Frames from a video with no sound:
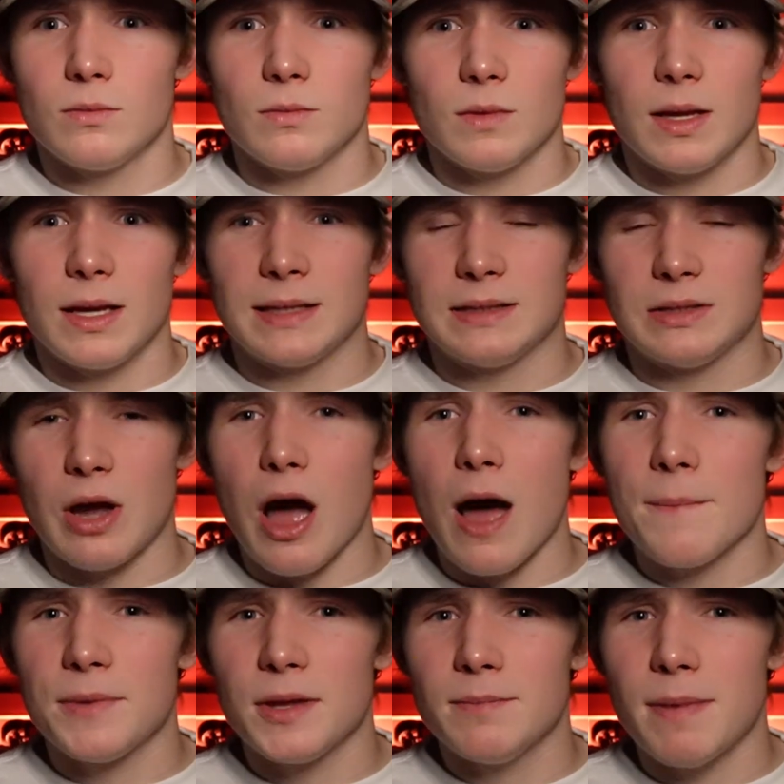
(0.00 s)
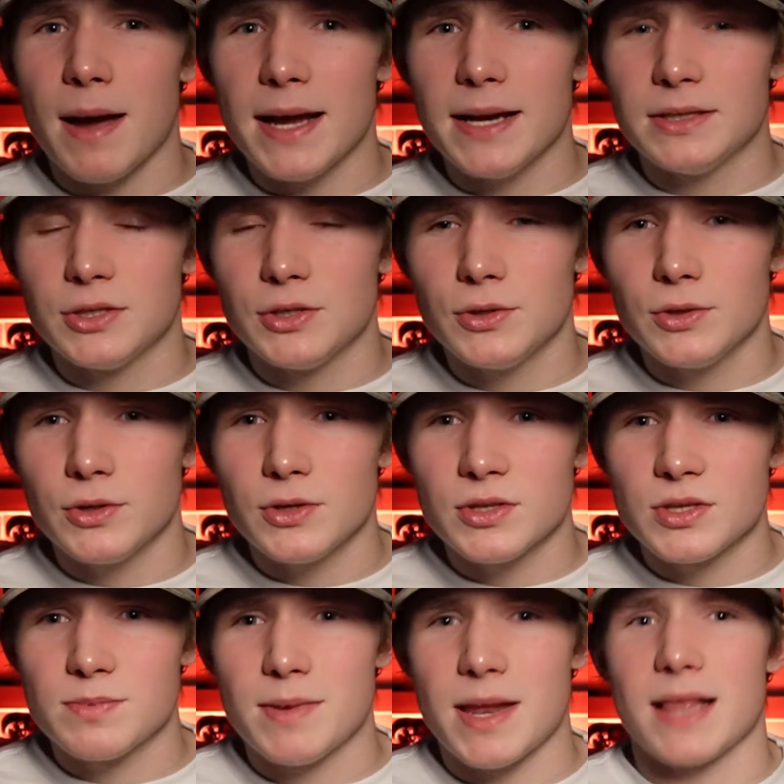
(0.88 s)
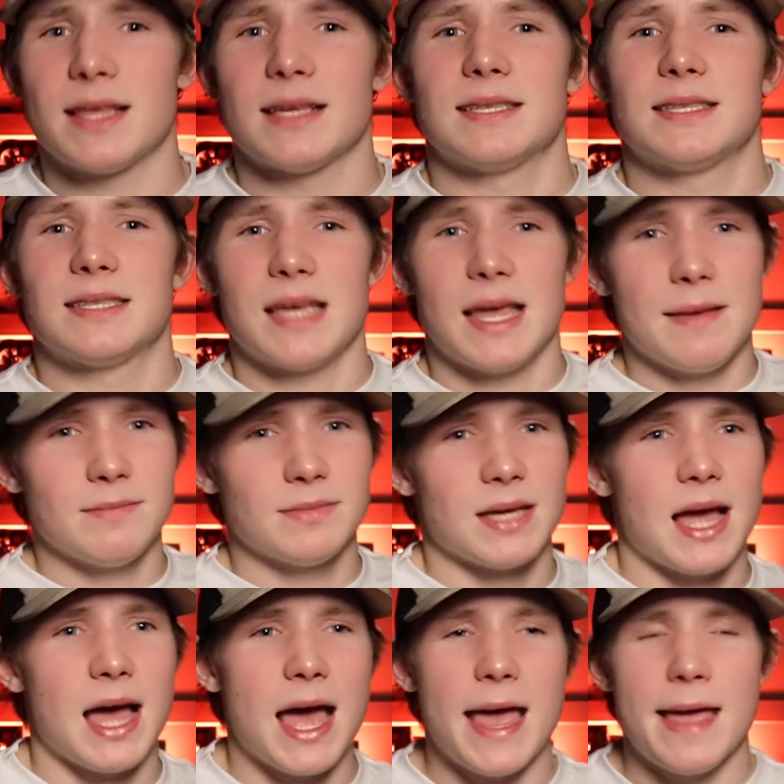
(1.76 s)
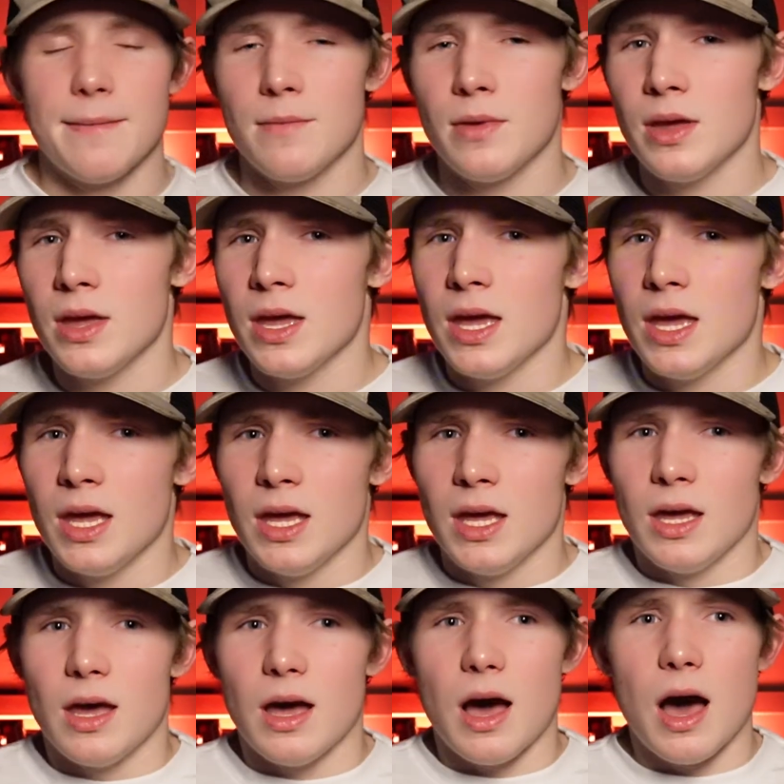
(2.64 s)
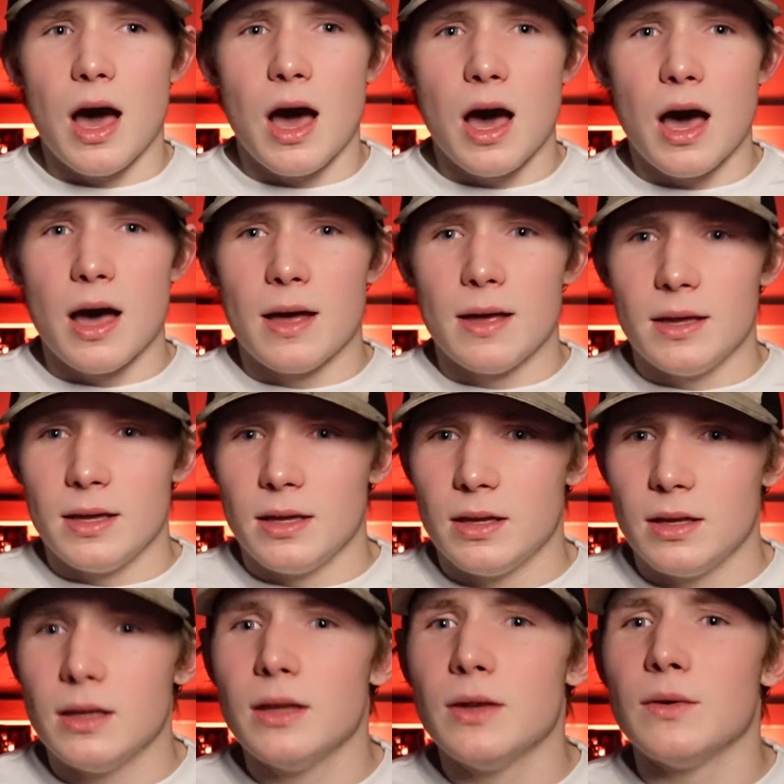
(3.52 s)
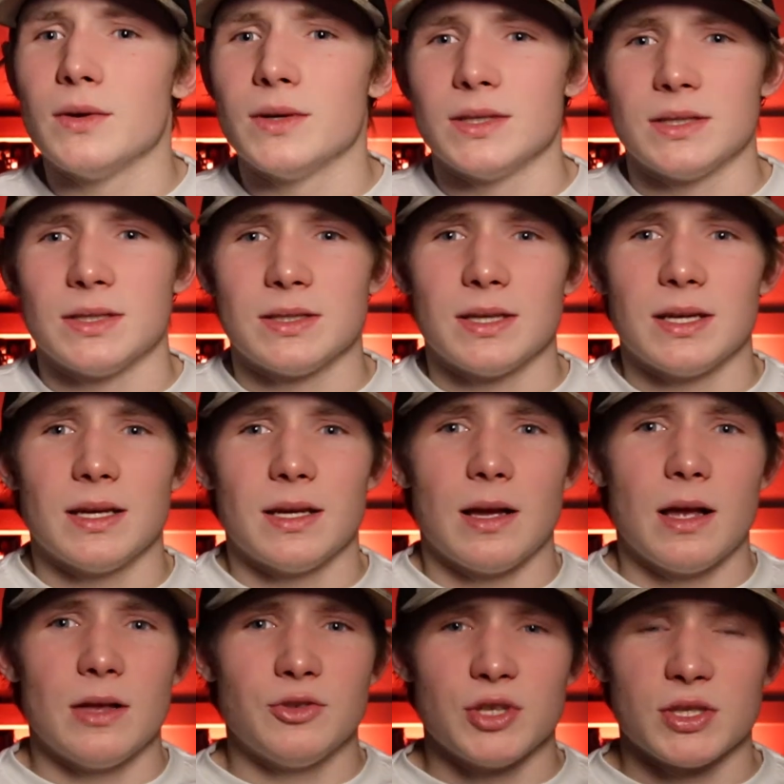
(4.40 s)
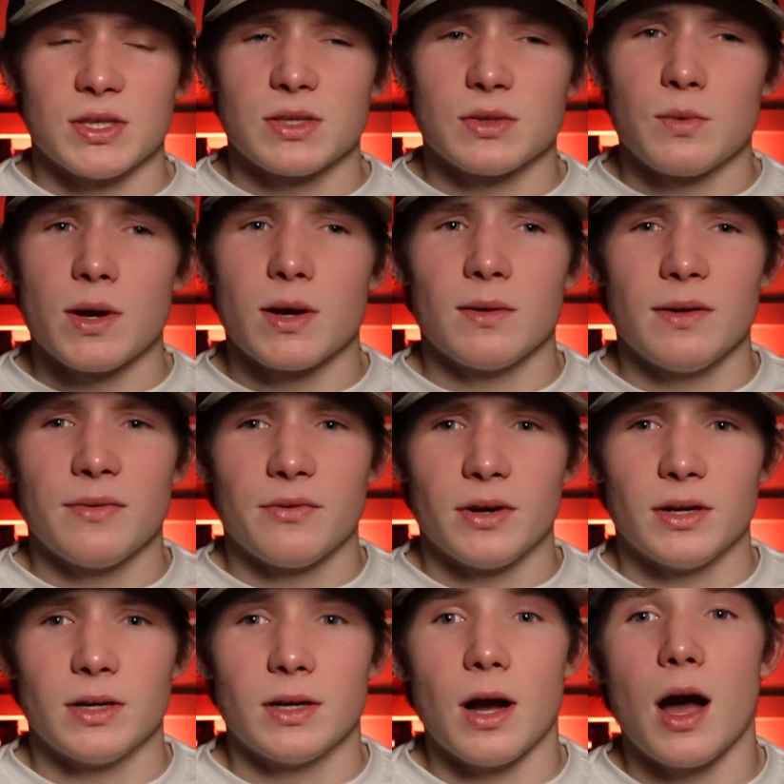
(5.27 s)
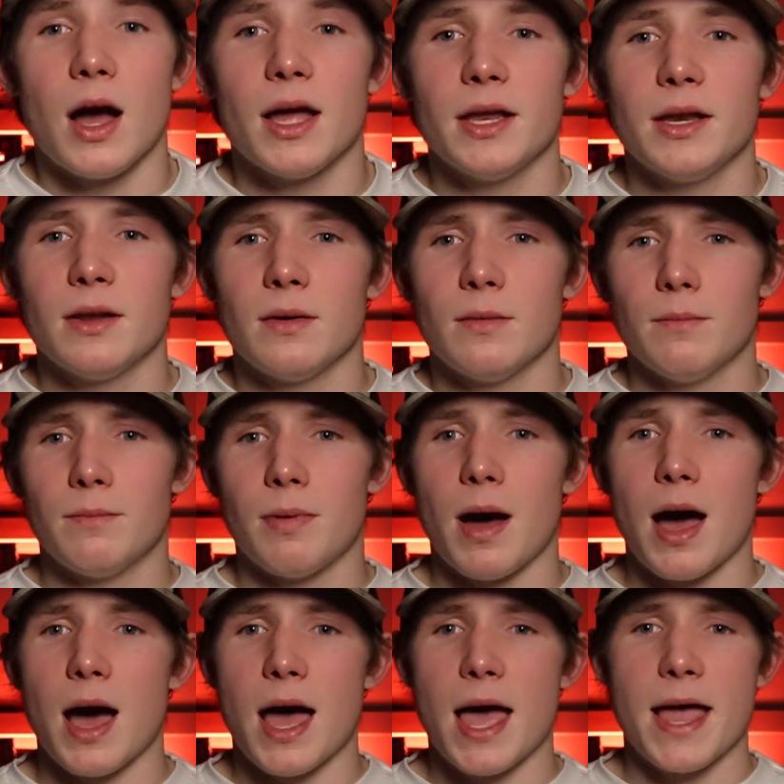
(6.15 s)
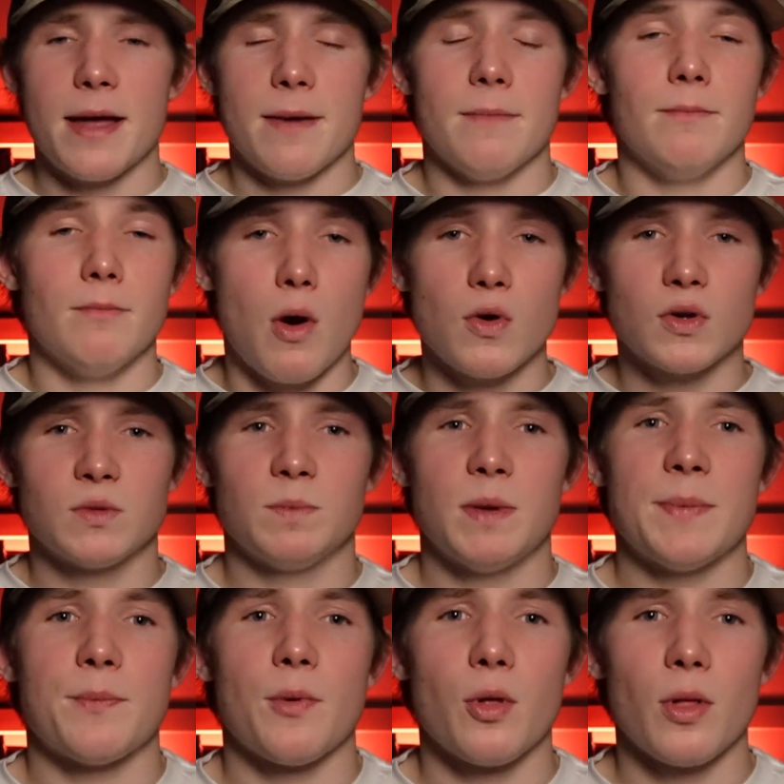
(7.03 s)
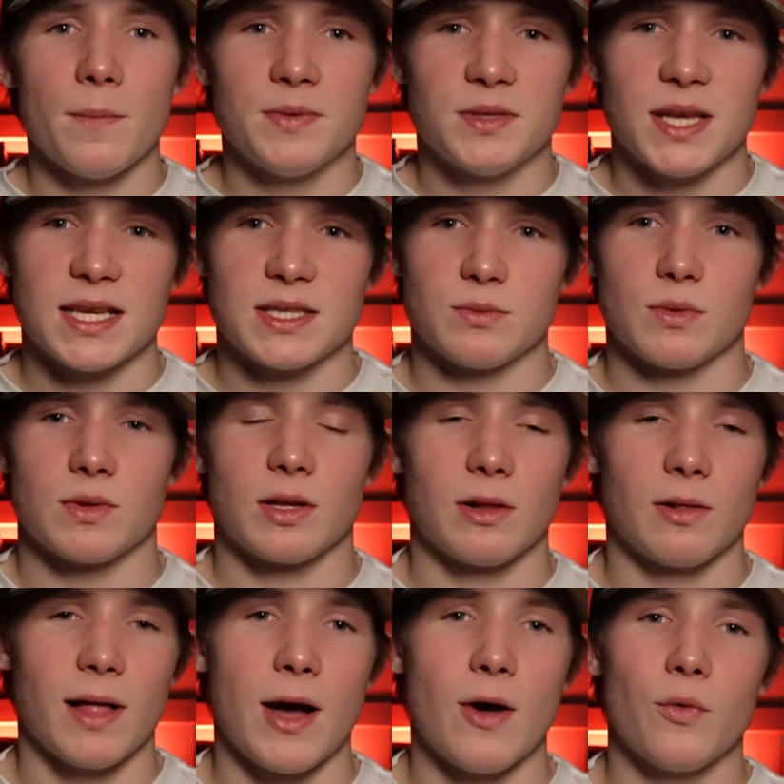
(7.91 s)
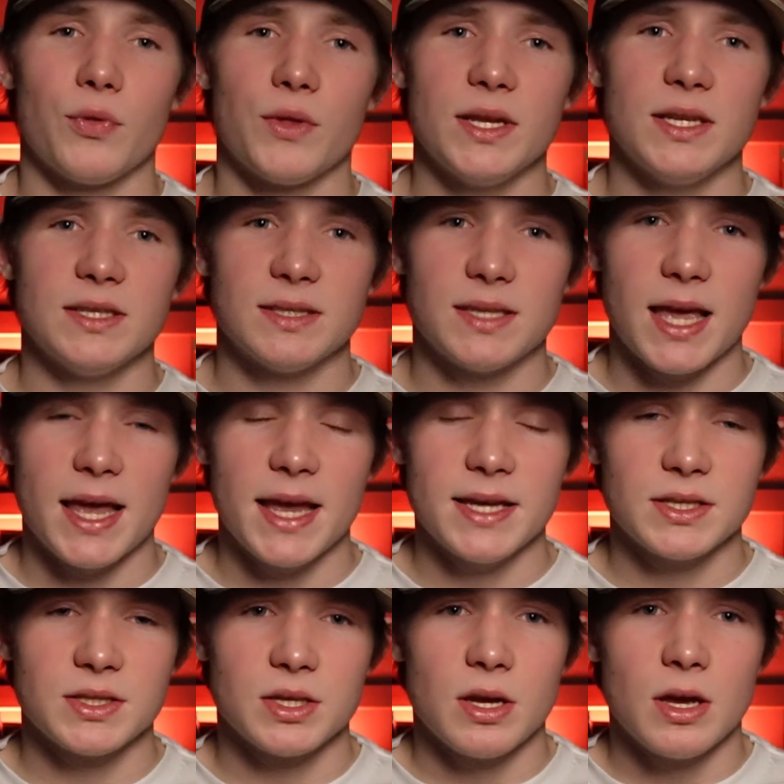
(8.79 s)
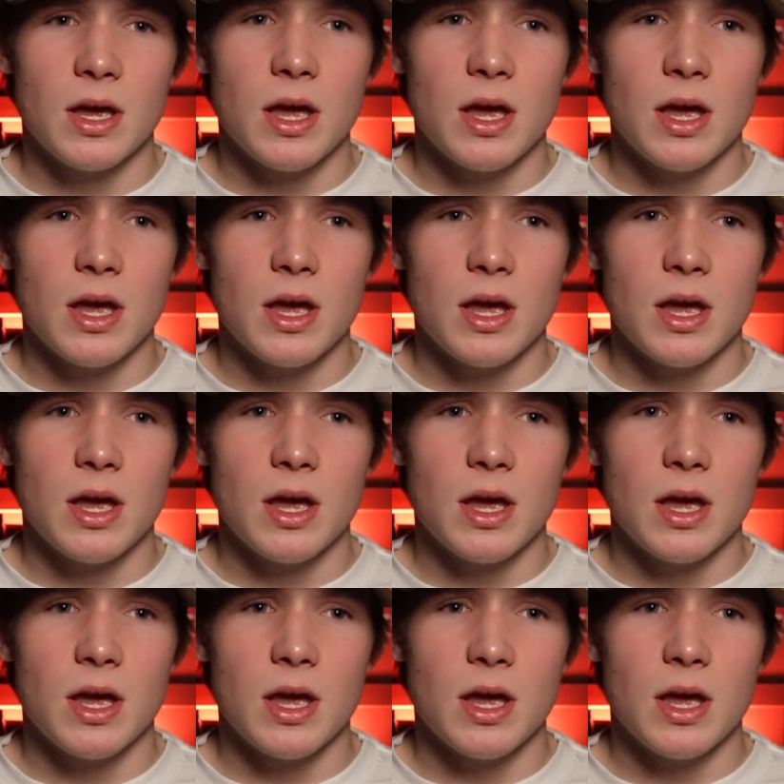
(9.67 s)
adopted by tuners, but at the same time it was just as quickly forgotten by most people obsessed with clout these days.